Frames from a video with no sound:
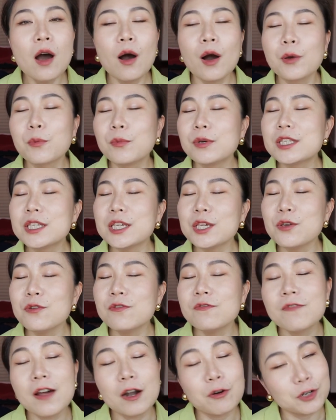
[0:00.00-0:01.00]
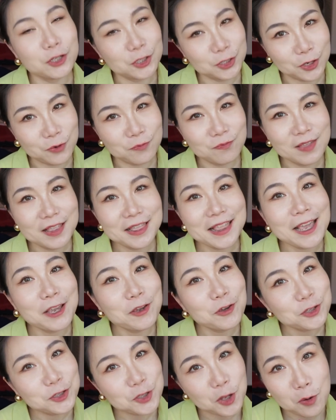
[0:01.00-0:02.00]
I will see you very soon.
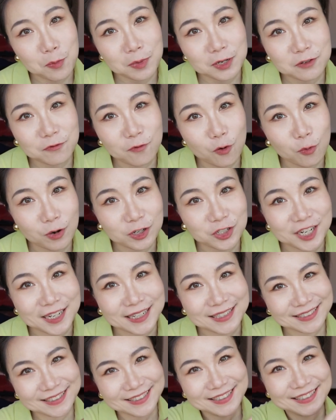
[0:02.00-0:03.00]
Thank you so much for watching.